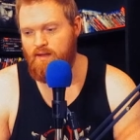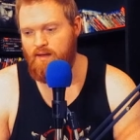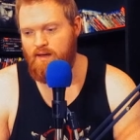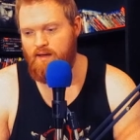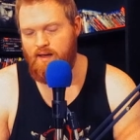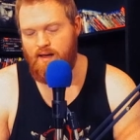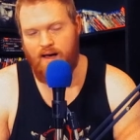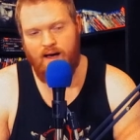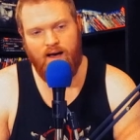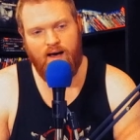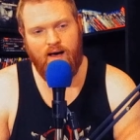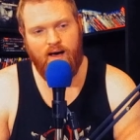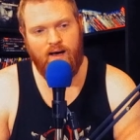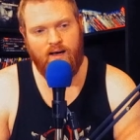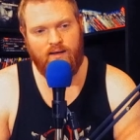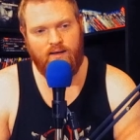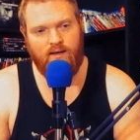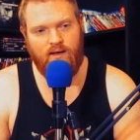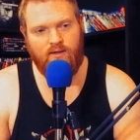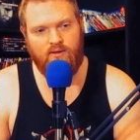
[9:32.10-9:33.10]

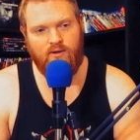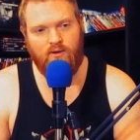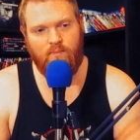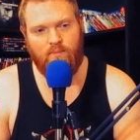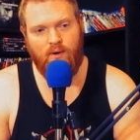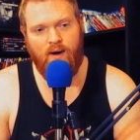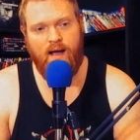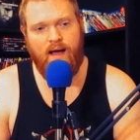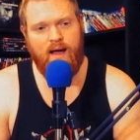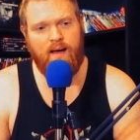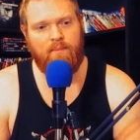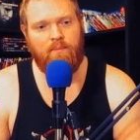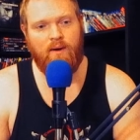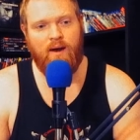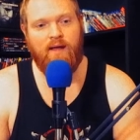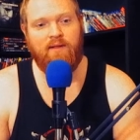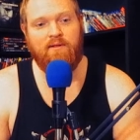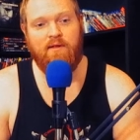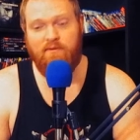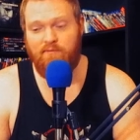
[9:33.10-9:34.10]
a little brat, but I
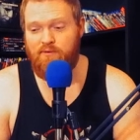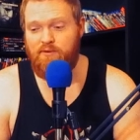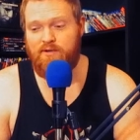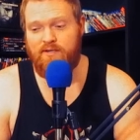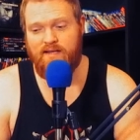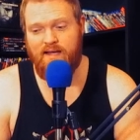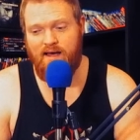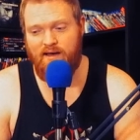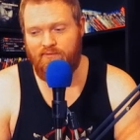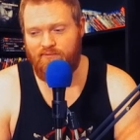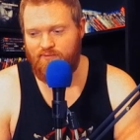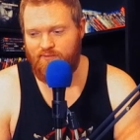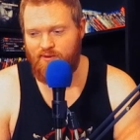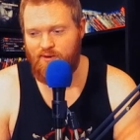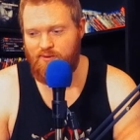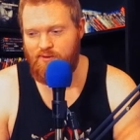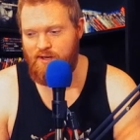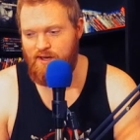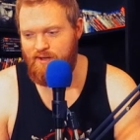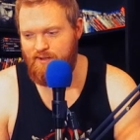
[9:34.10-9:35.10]
love her to death,
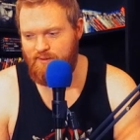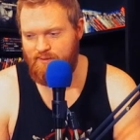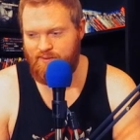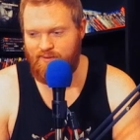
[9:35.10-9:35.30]
okay?